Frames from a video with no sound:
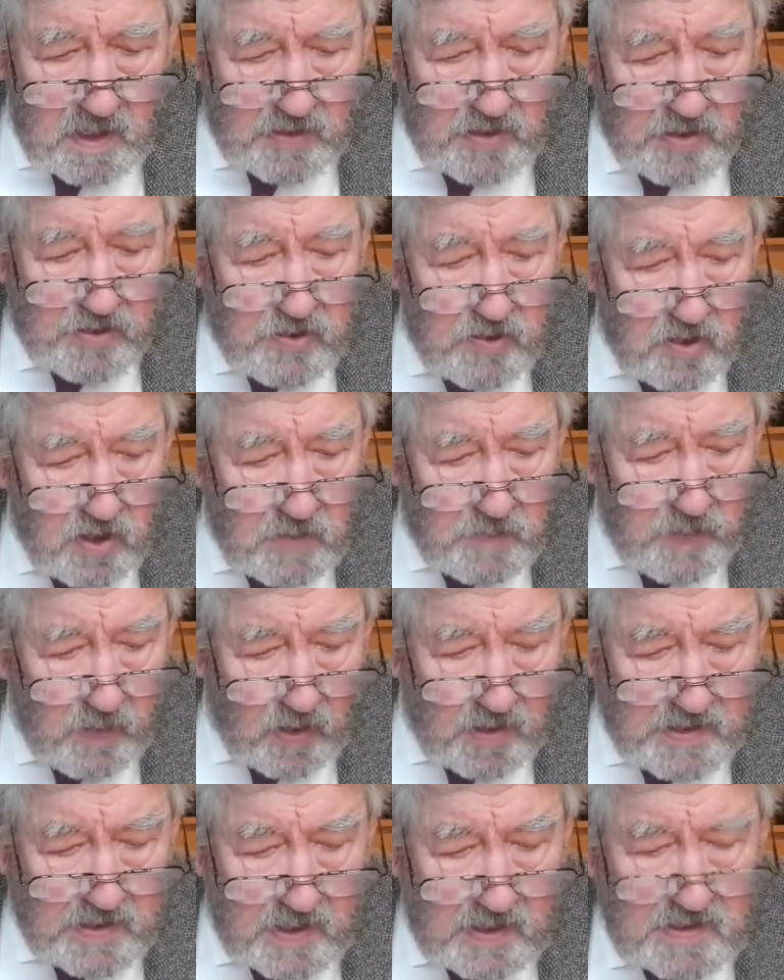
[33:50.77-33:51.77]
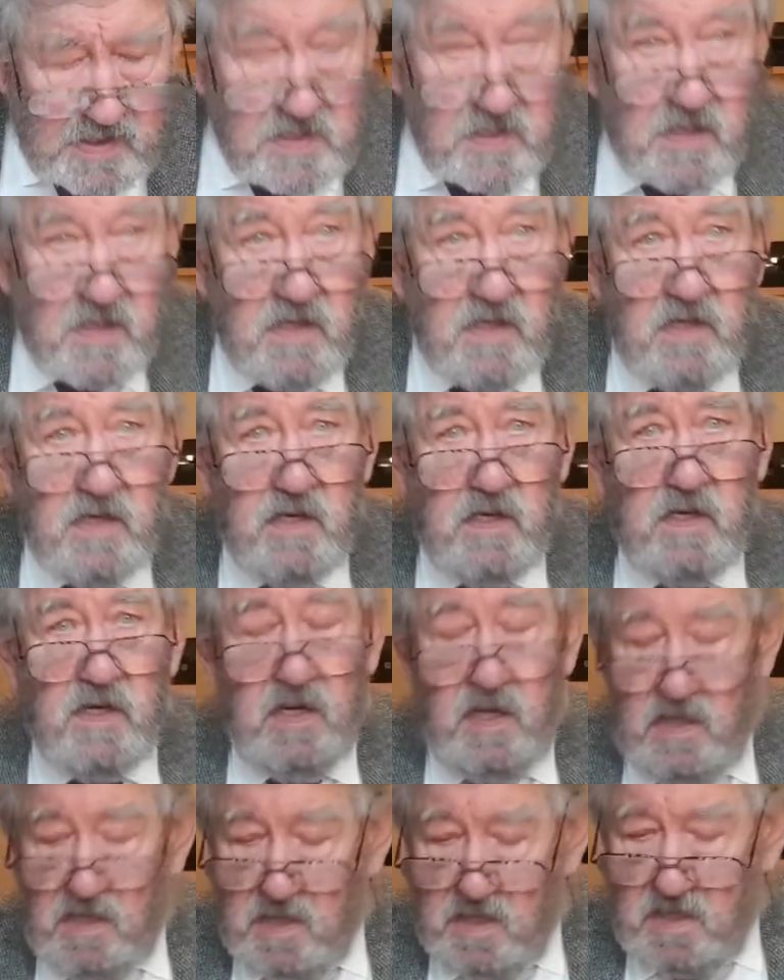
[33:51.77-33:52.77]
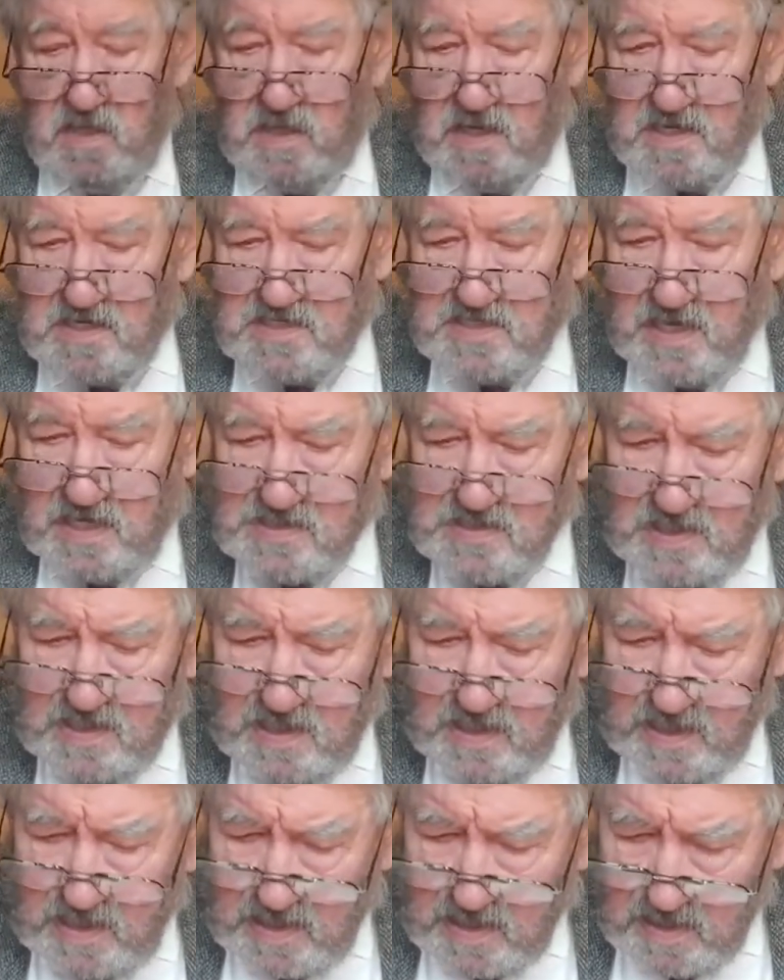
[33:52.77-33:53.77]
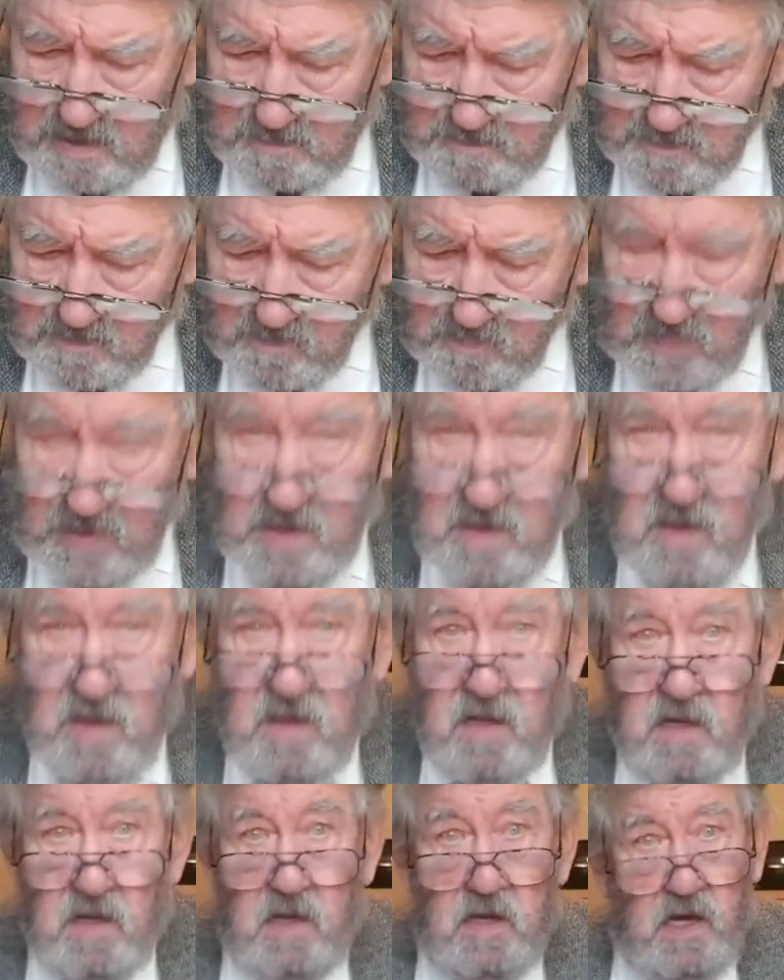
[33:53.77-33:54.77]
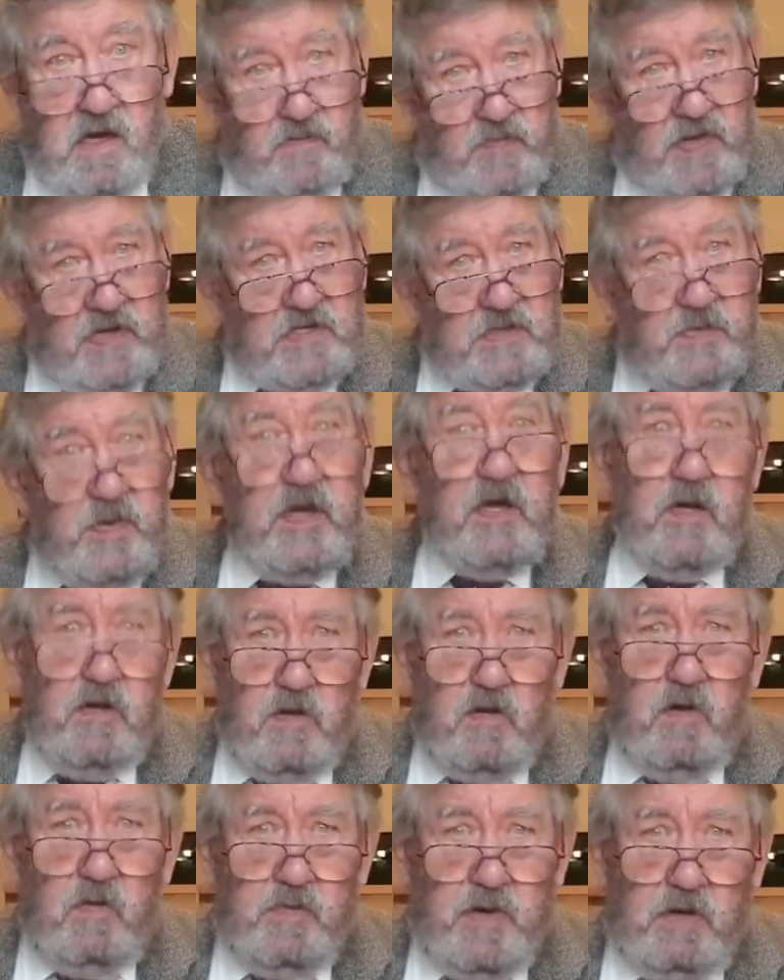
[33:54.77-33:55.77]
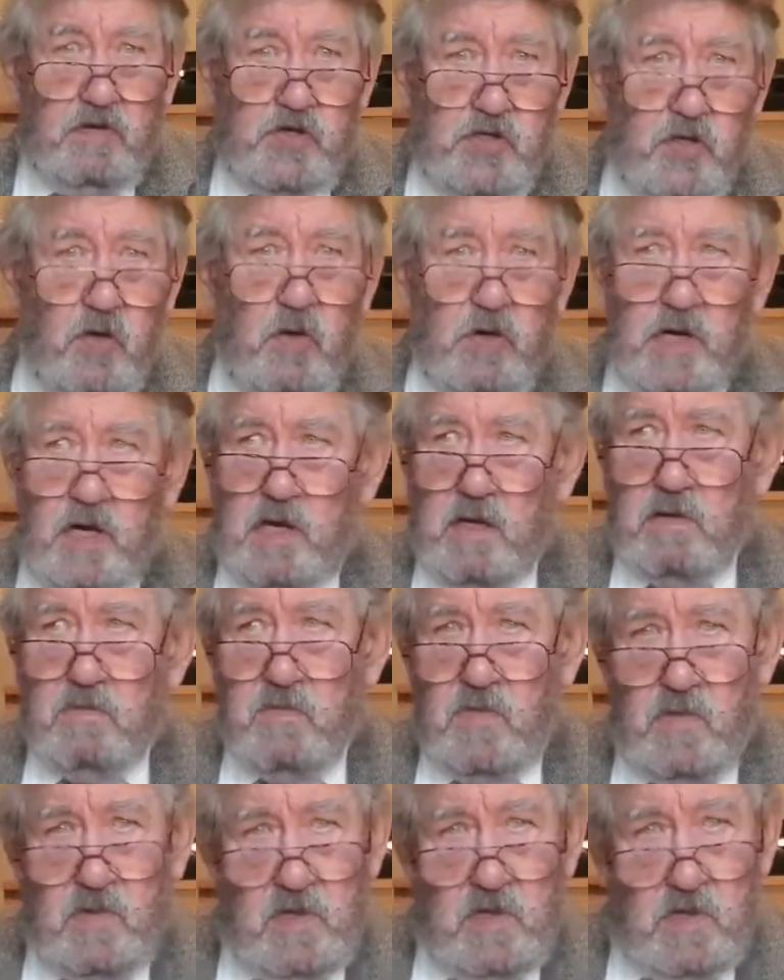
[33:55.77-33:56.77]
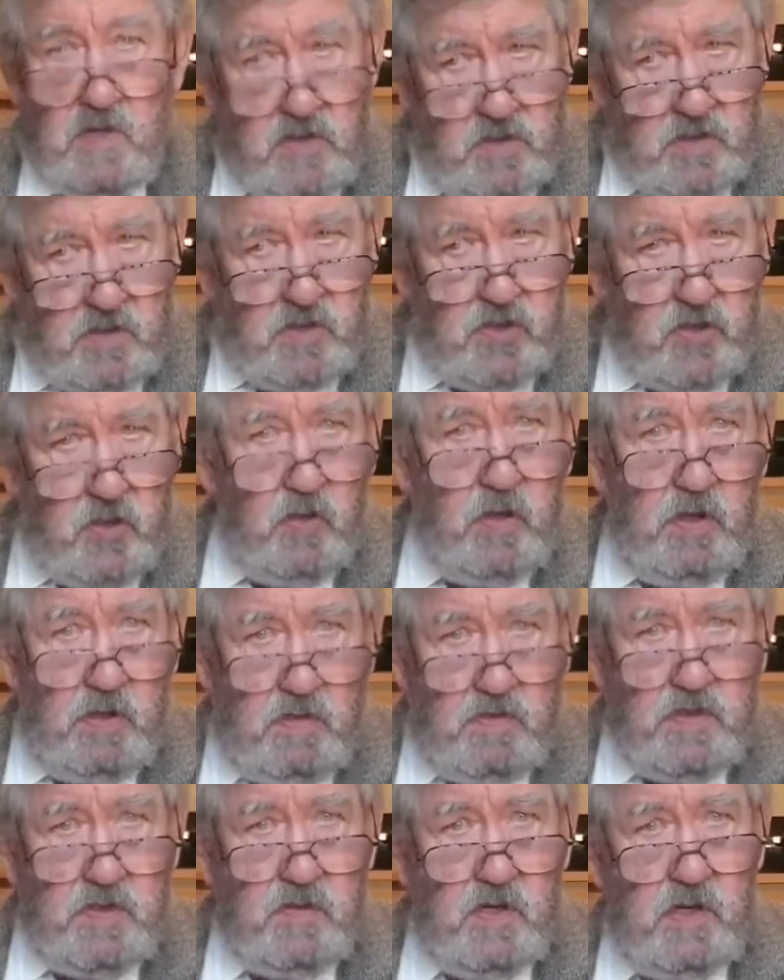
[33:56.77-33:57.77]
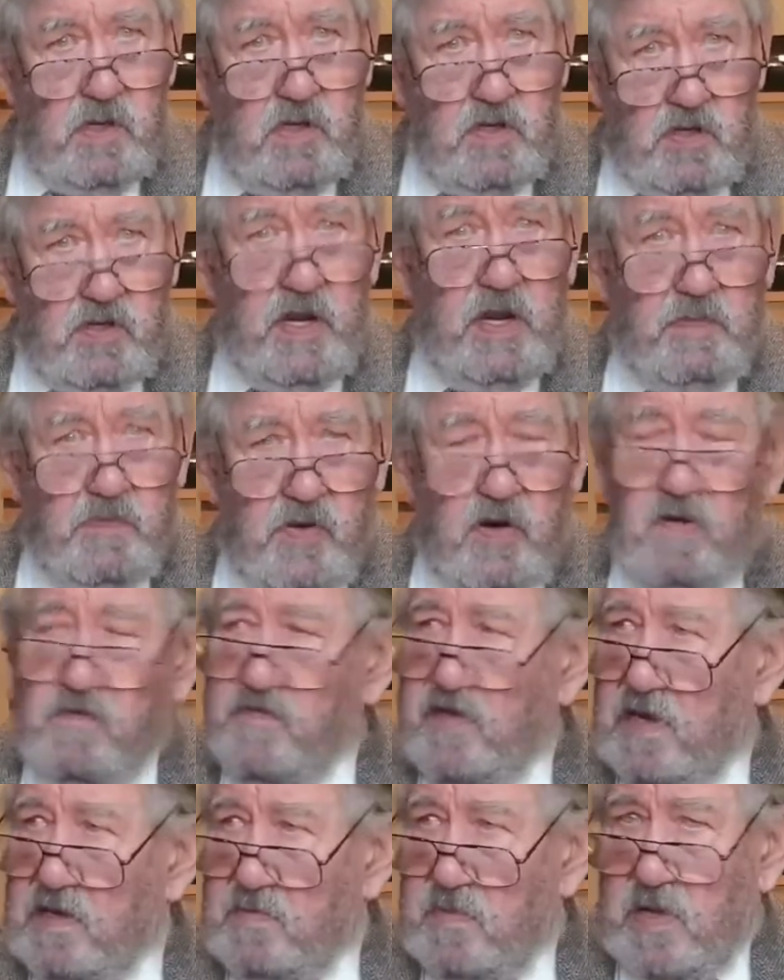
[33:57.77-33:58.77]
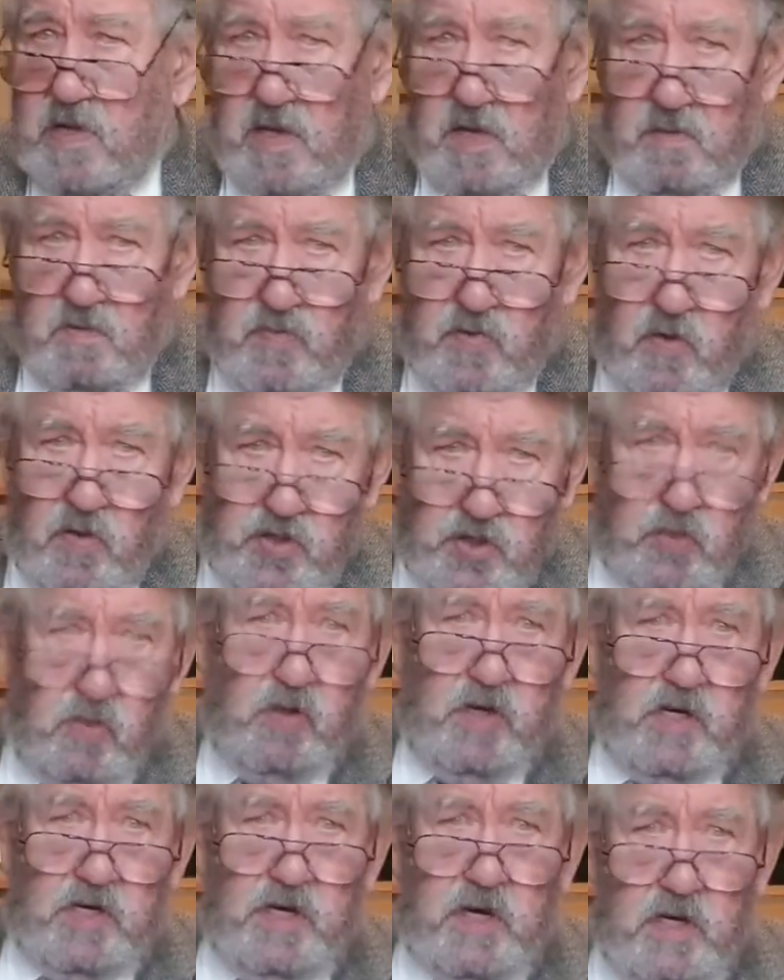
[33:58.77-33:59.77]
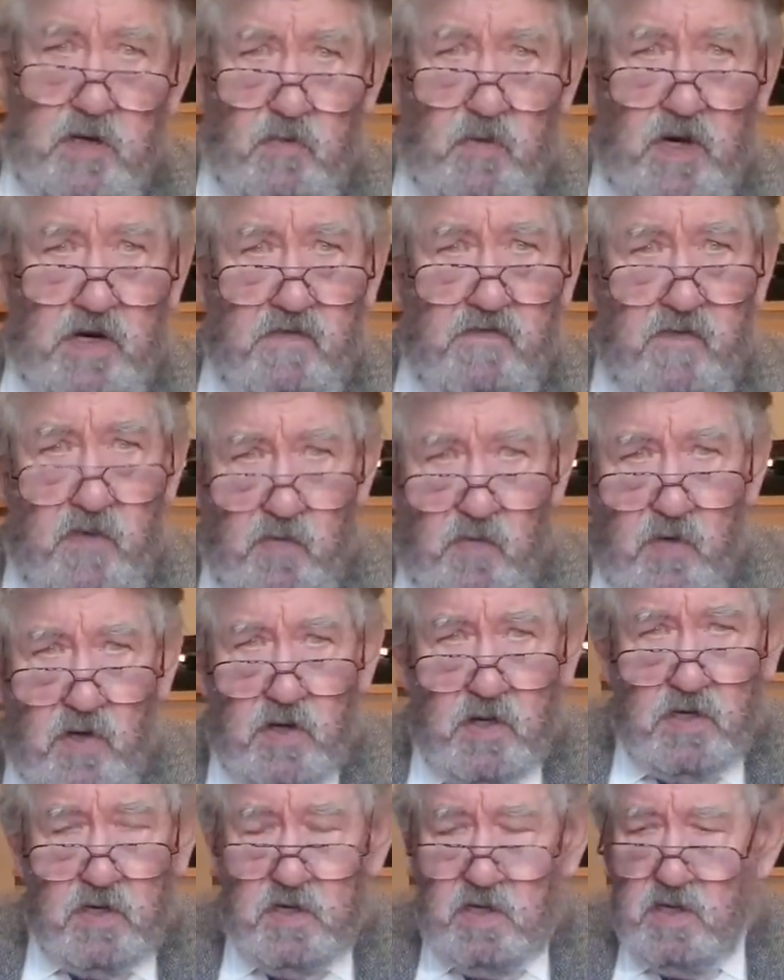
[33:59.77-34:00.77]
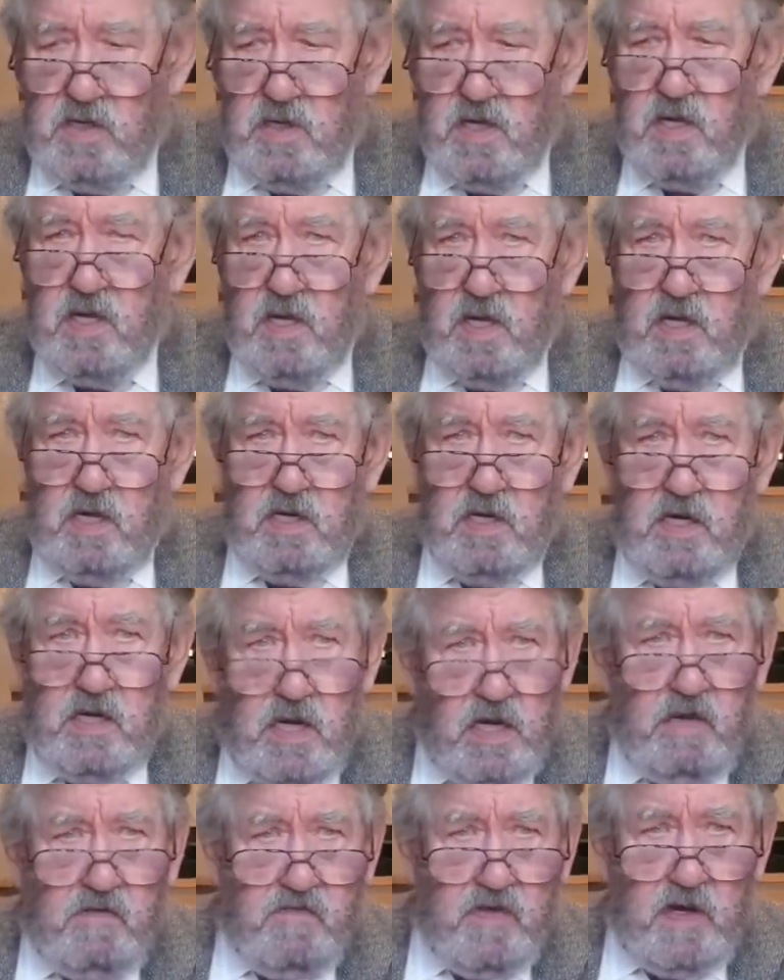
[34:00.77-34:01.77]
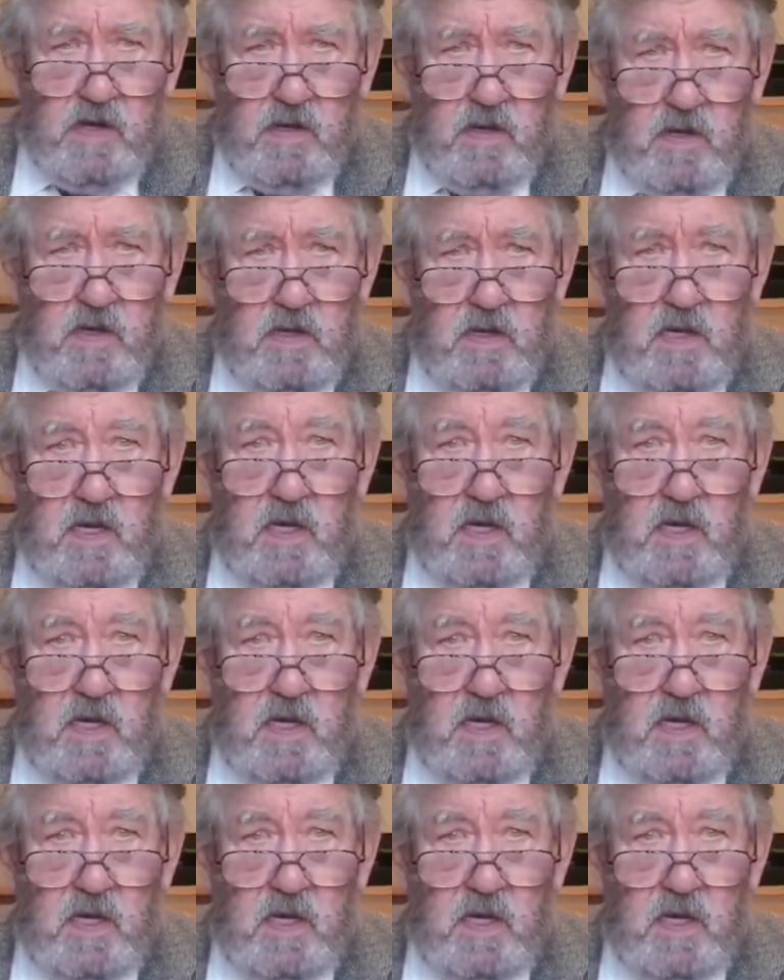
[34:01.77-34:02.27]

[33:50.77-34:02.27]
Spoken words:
And the third point is, it says in here, I've been speaking to you about Jonah. Jonah was a great prophet. Jonah did a wonderful work in Nineveh.